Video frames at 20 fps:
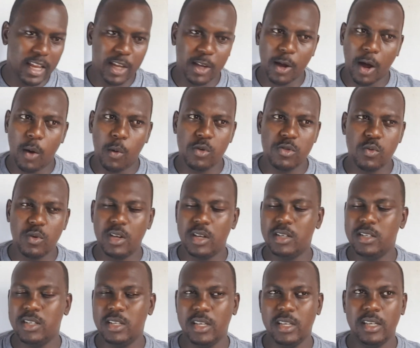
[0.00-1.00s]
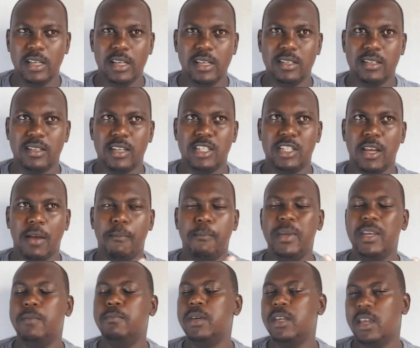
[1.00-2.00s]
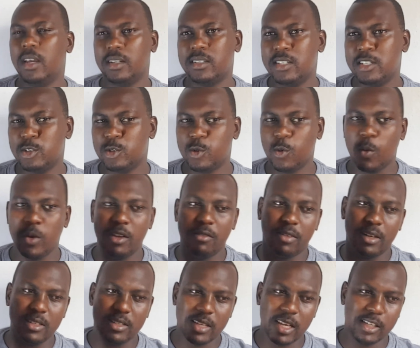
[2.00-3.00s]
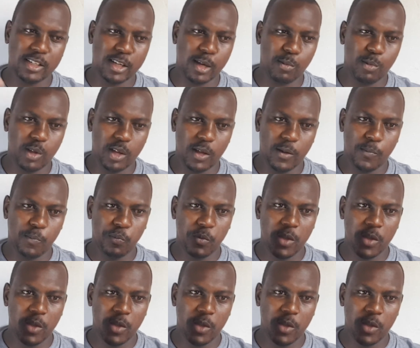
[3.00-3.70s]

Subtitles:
With Winky D, he's such a big artist, so whenever he says something,